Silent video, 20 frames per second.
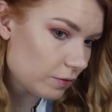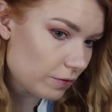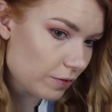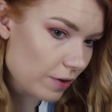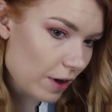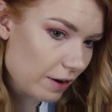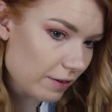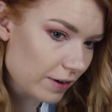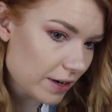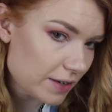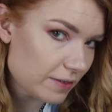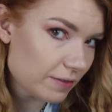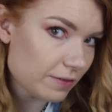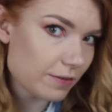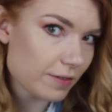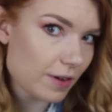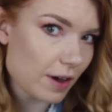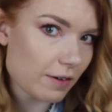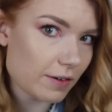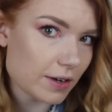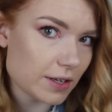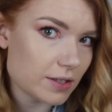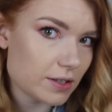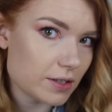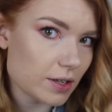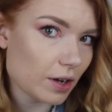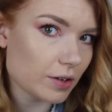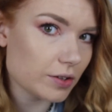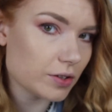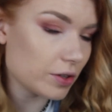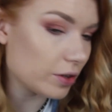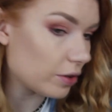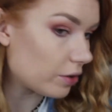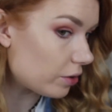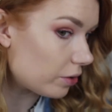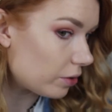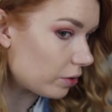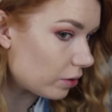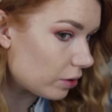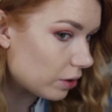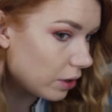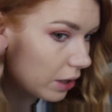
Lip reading: Very, very subtle.